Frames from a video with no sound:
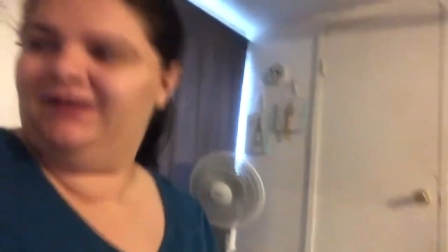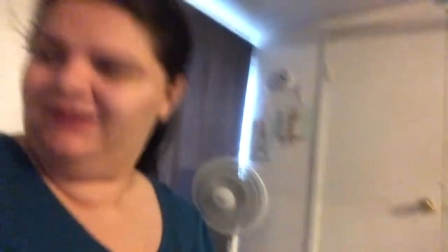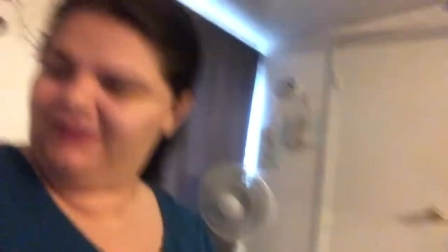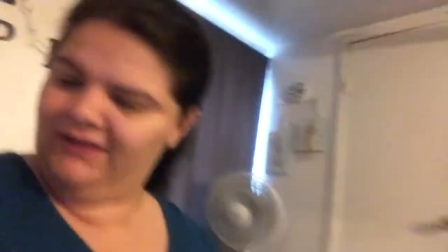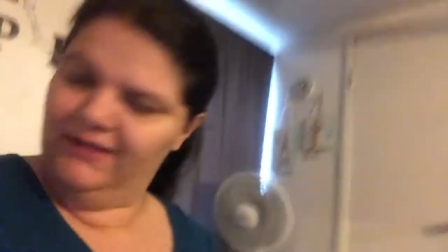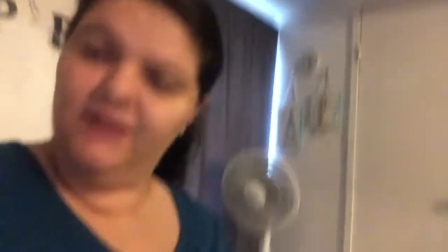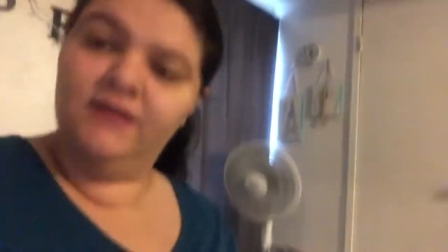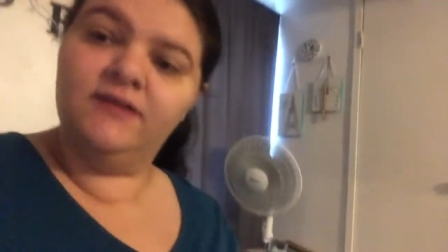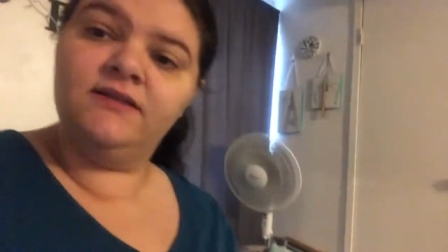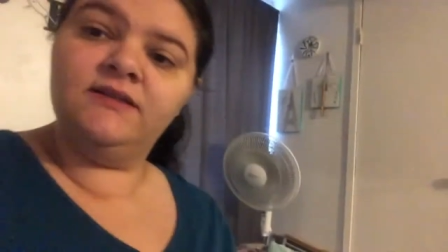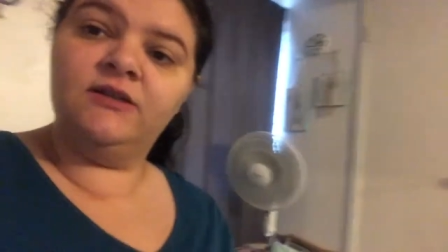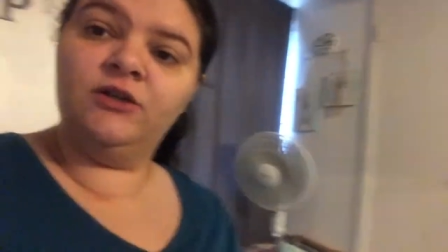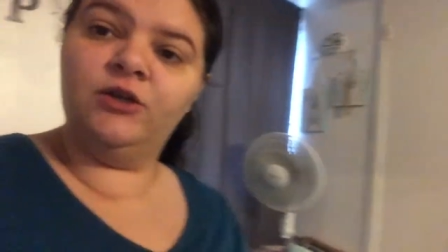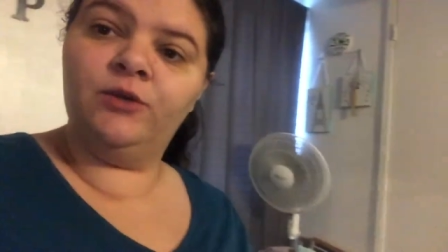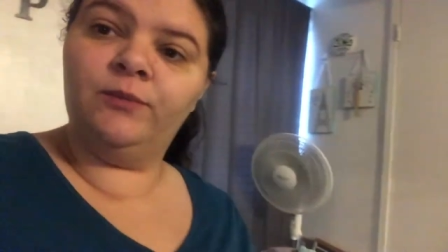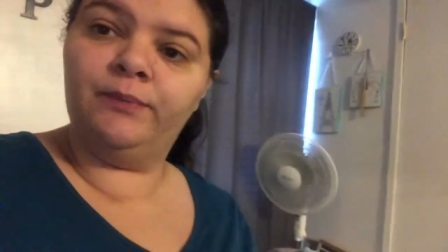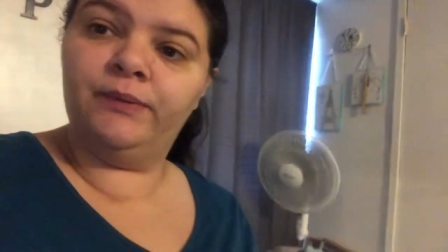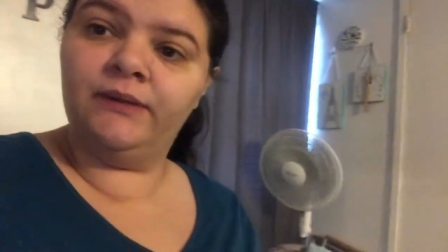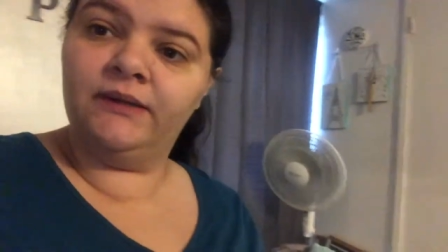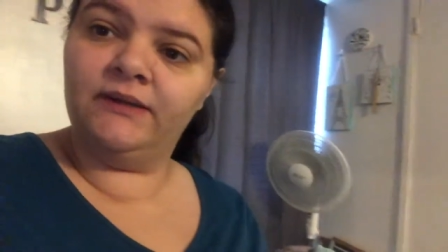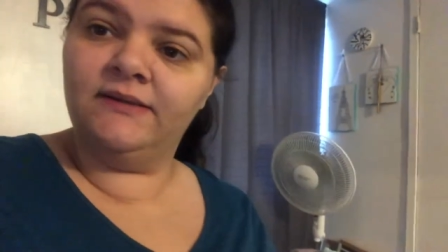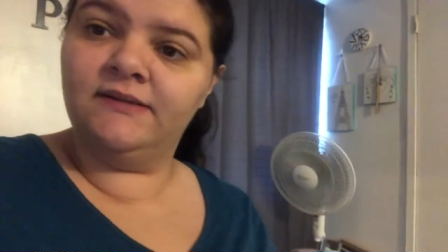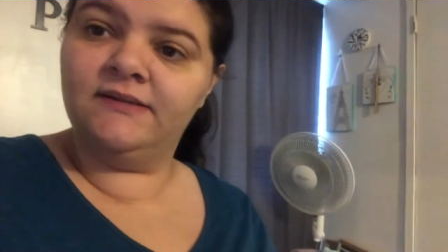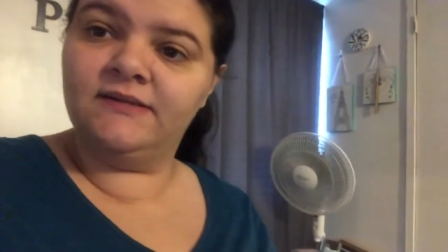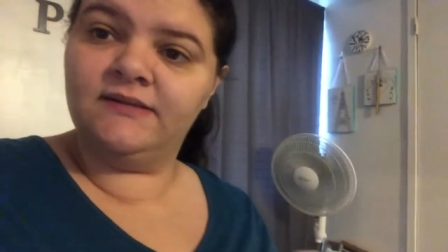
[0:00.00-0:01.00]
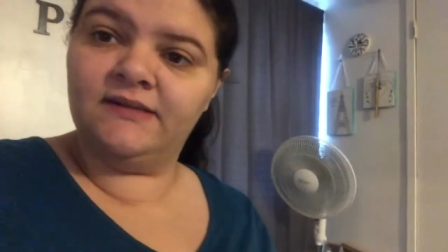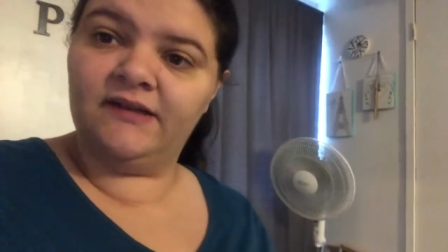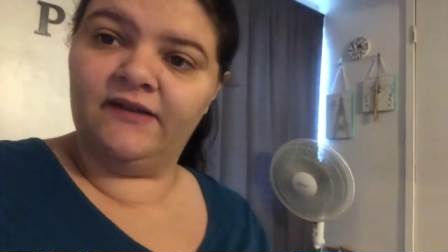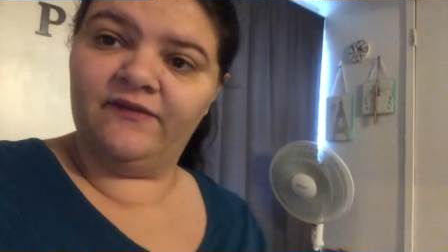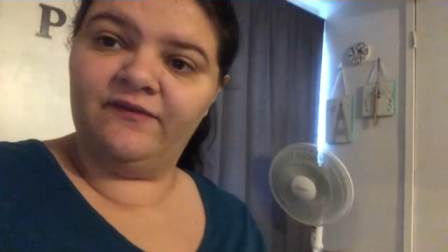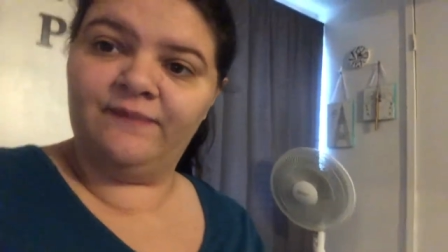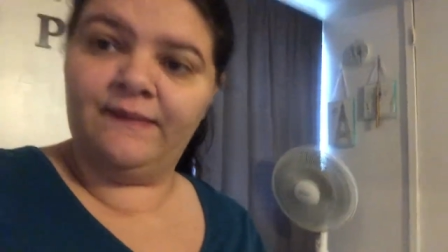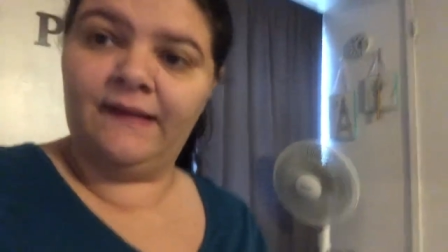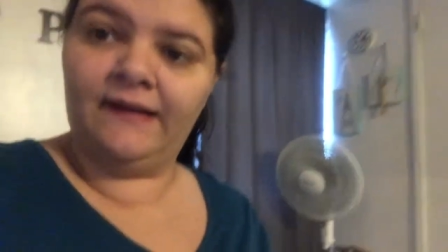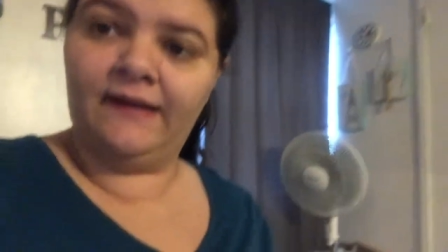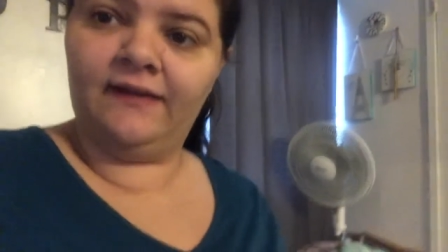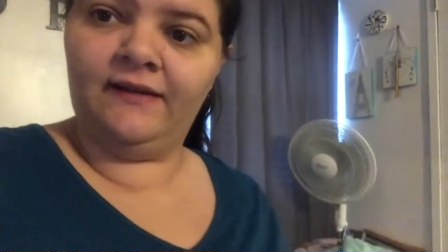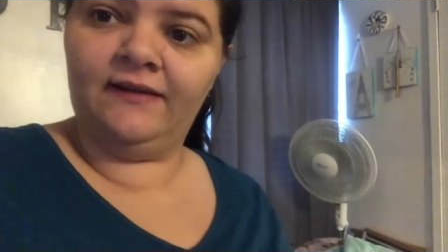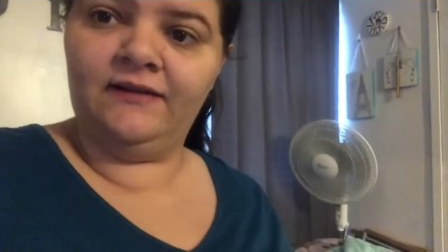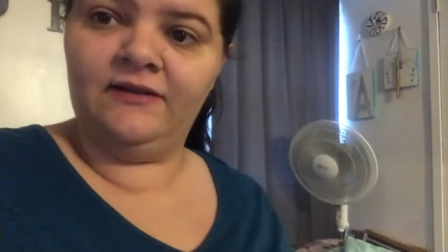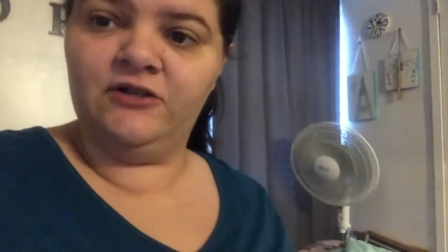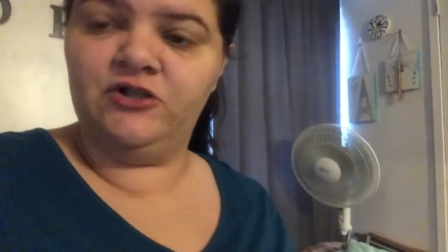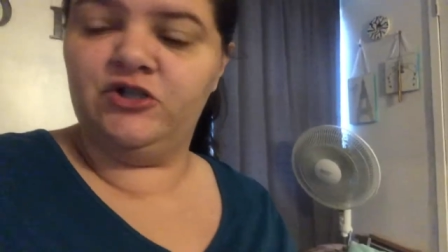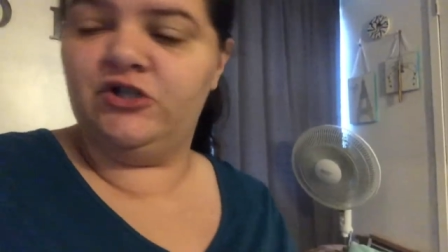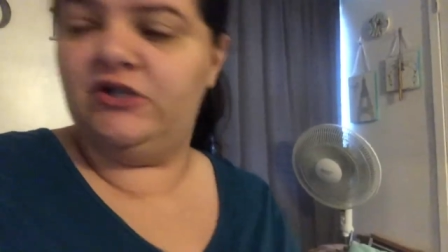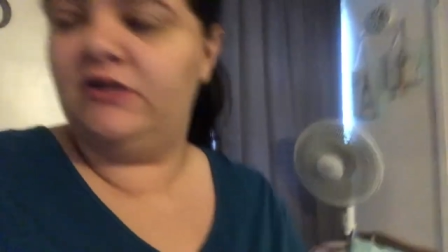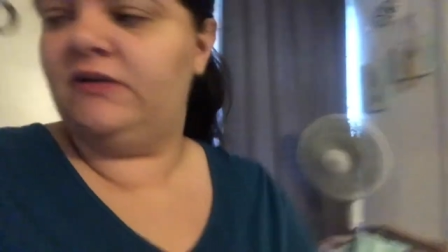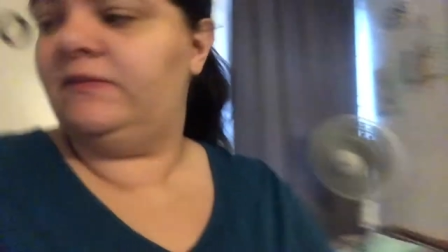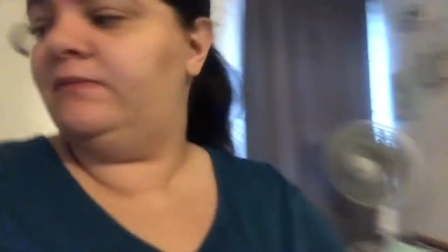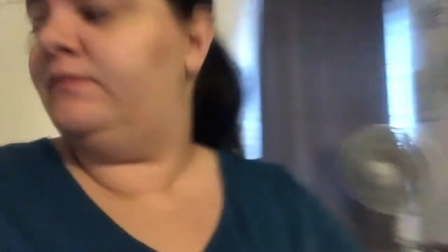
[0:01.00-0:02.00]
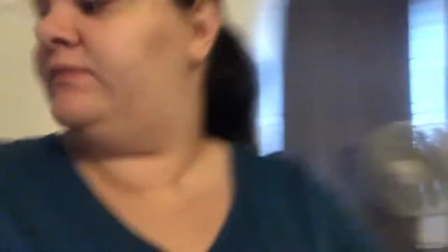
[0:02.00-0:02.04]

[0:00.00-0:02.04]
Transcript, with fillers: he's still putting stuff back in the Jeep,